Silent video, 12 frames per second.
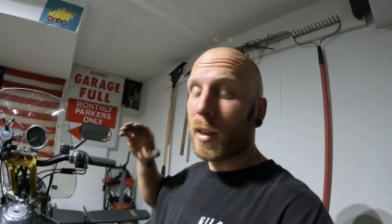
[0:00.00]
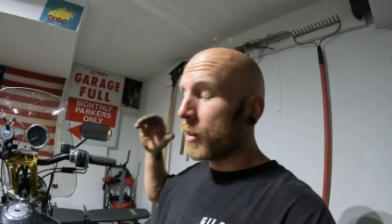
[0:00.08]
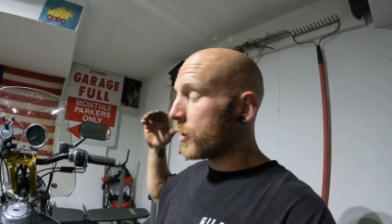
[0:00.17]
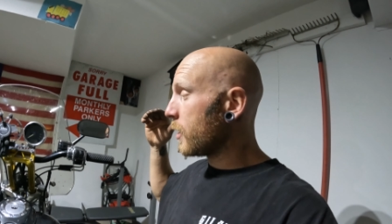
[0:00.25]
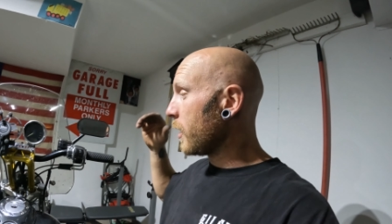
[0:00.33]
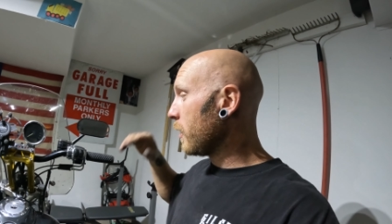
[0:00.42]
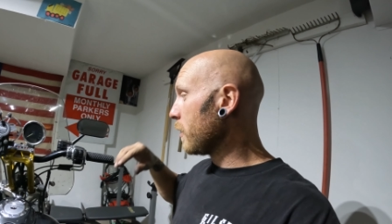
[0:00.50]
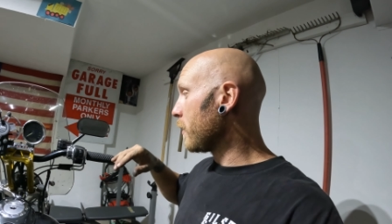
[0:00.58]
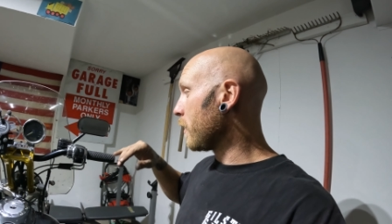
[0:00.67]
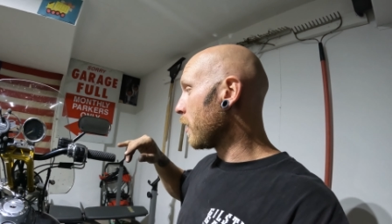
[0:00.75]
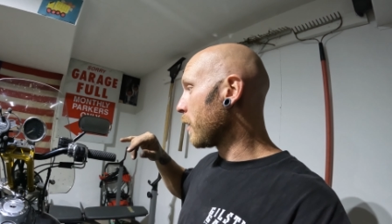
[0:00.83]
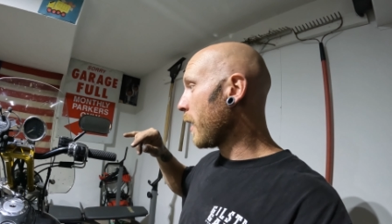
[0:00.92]
The
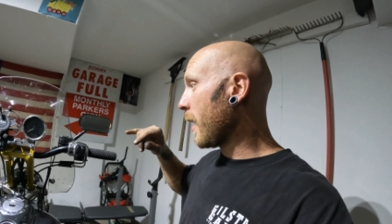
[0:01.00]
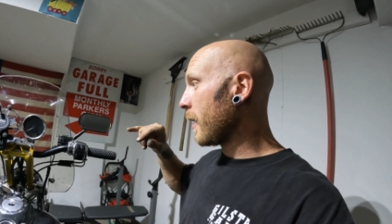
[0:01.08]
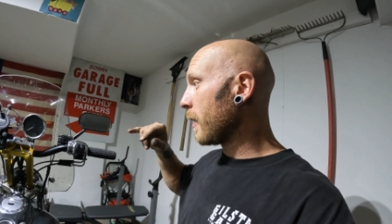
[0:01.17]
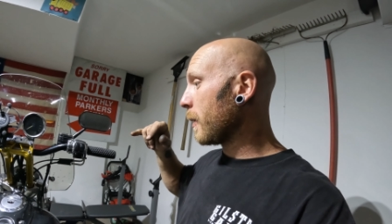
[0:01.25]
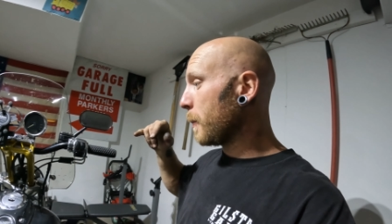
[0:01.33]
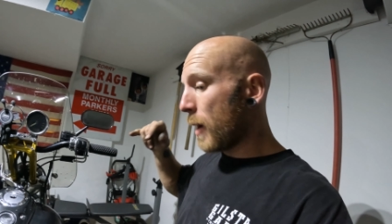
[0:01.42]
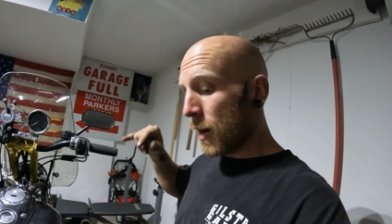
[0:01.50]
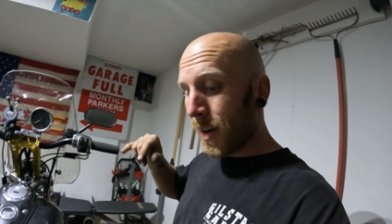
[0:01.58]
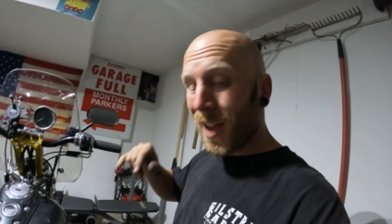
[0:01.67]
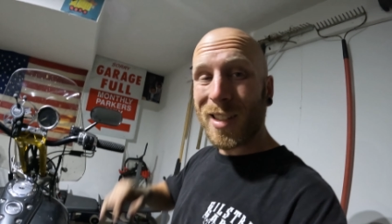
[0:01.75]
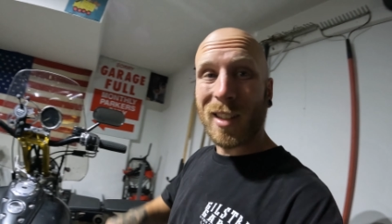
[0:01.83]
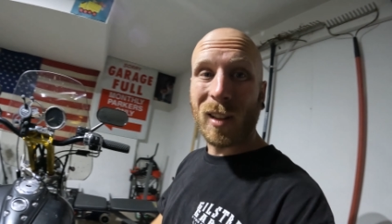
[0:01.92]
seal or that
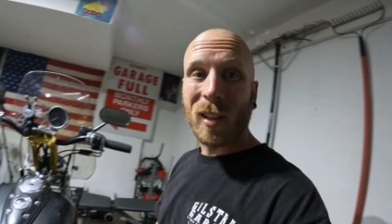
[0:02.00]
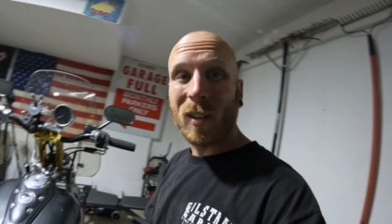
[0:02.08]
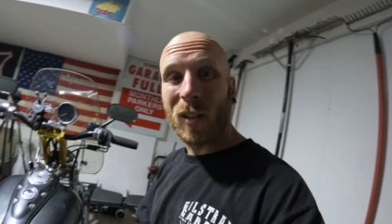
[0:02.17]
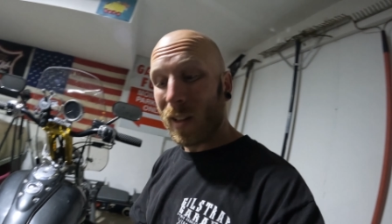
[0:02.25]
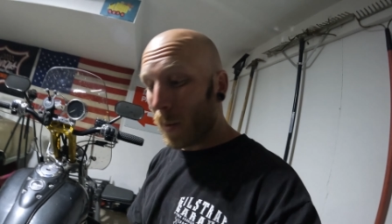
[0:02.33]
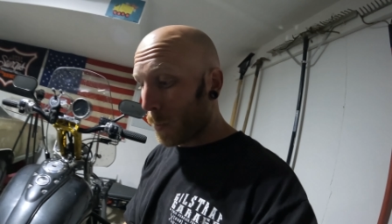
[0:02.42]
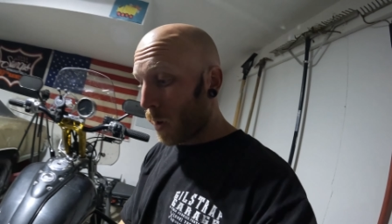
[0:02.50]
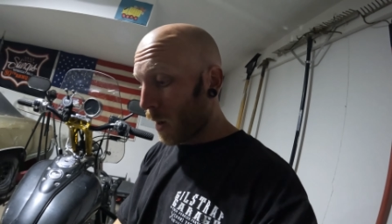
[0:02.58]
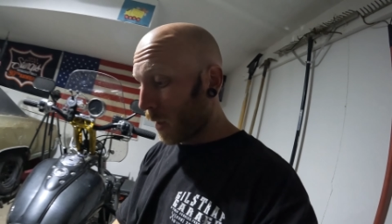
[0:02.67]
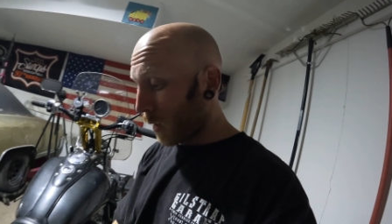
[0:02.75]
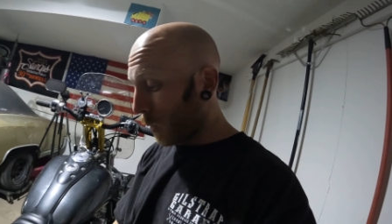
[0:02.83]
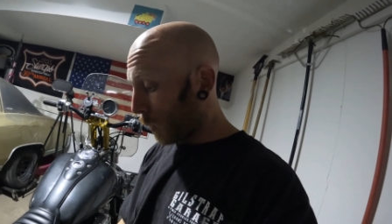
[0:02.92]
button has a little lip
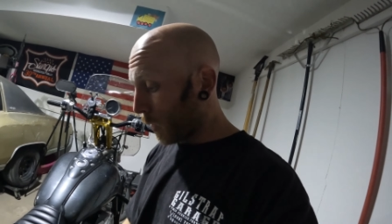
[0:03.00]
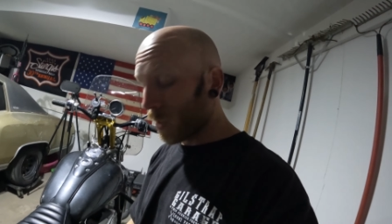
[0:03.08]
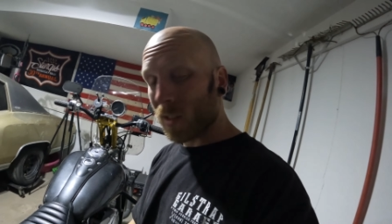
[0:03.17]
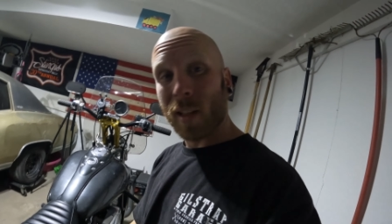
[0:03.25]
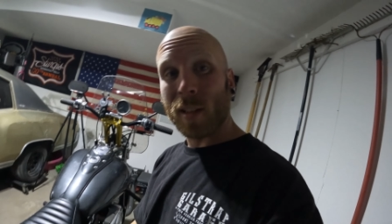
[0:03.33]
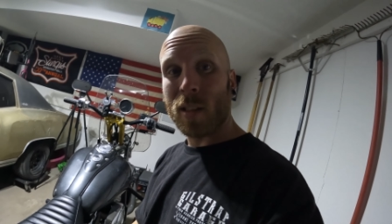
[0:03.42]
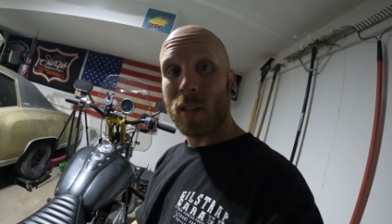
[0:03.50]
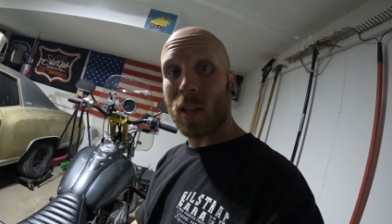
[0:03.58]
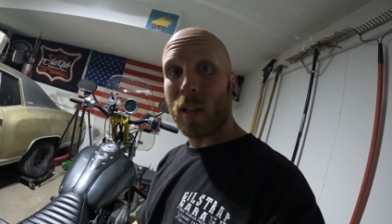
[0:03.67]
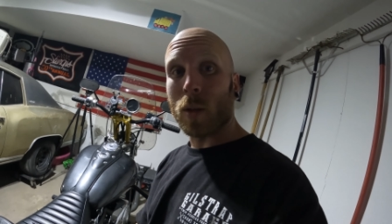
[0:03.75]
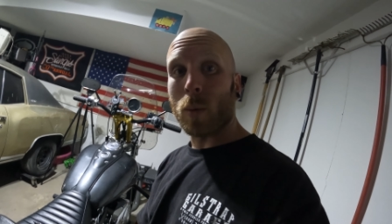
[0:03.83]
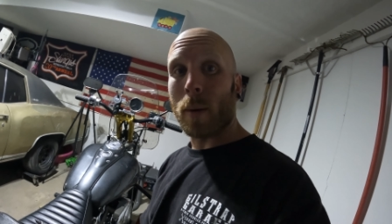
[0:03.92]
on it where it sits
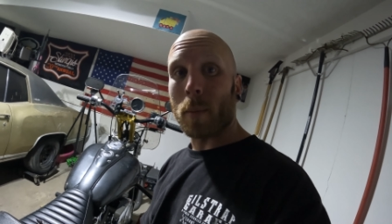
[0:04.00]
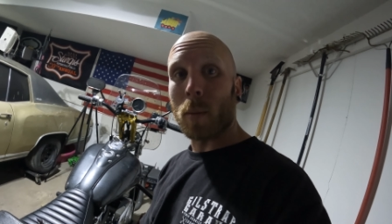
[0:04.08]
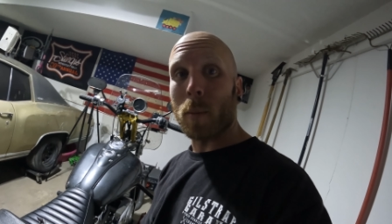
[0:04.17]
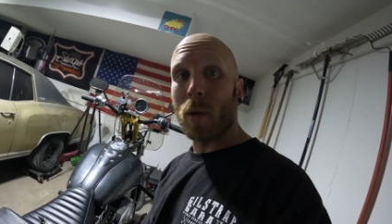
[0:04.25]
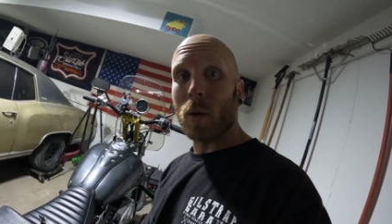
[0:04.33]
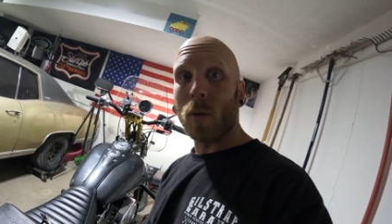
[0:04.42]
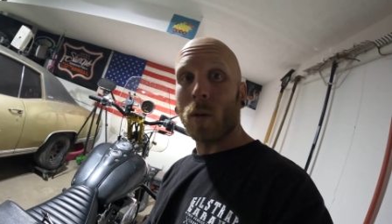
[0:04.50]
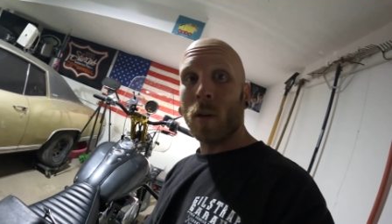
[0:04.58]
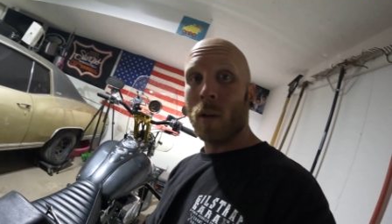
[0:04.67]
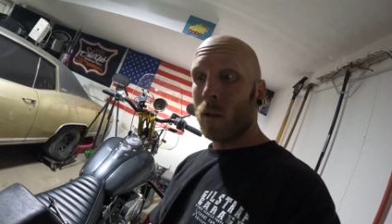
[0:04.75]
inside the rubber boot.